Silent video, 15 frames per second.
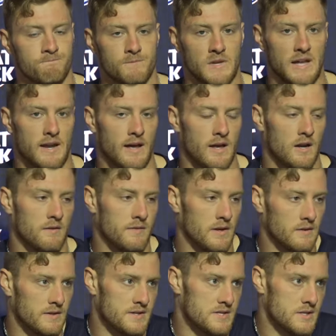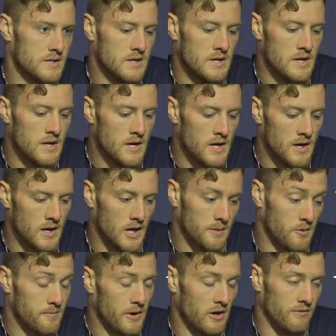get ahead of and at least Uh,
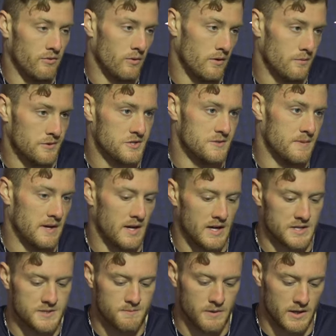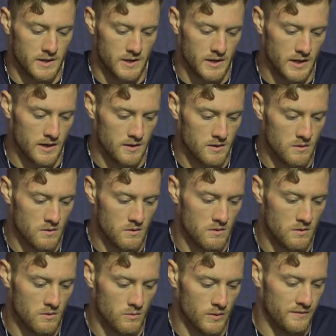prepare for, which has been nice, but uh,
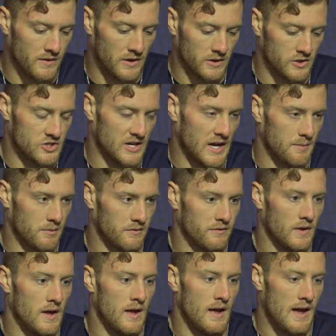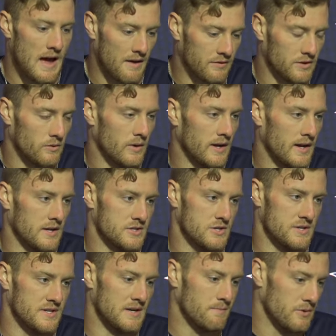we've done a good job of having the right
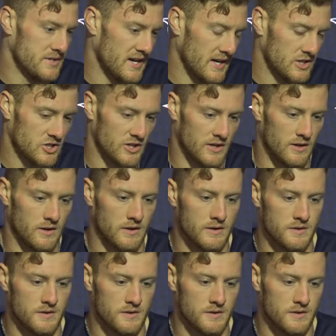answers in protection and